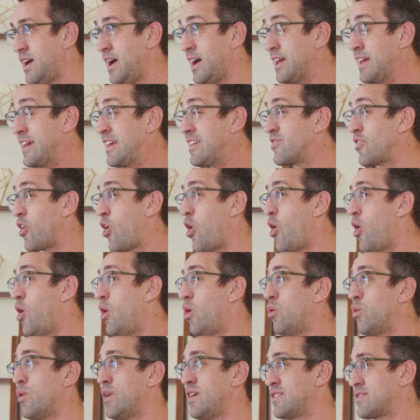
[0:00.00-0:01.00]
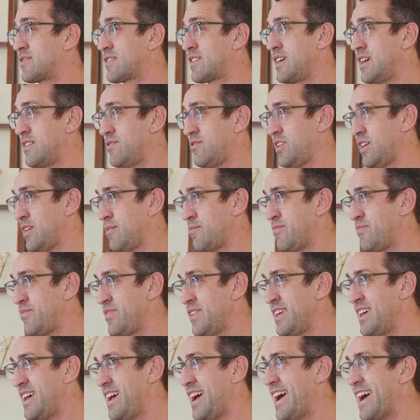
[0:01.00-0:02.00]
He's always giving.
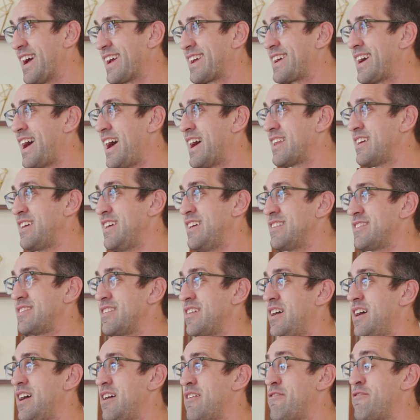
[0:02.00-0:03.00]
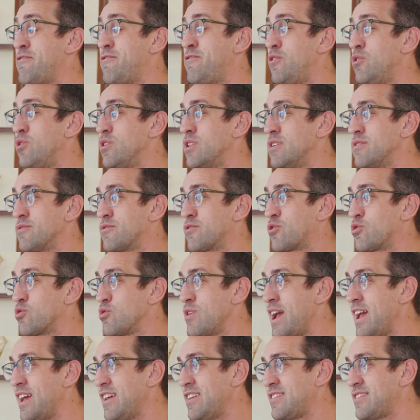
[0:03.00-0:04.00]
God is full of
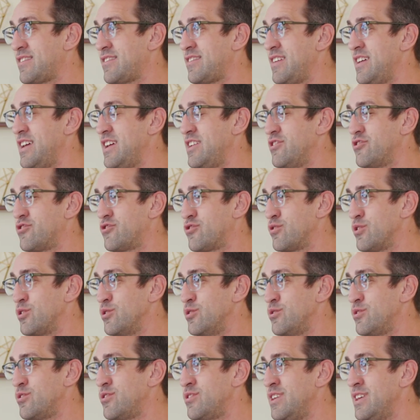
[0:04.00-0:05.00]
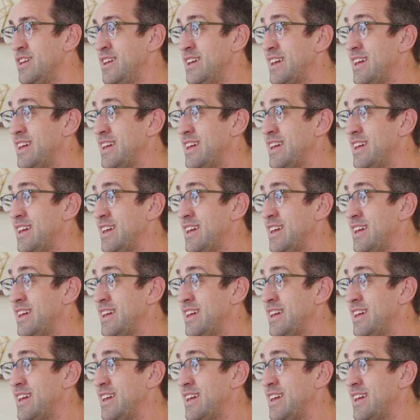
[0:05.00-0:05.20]
grace and truth.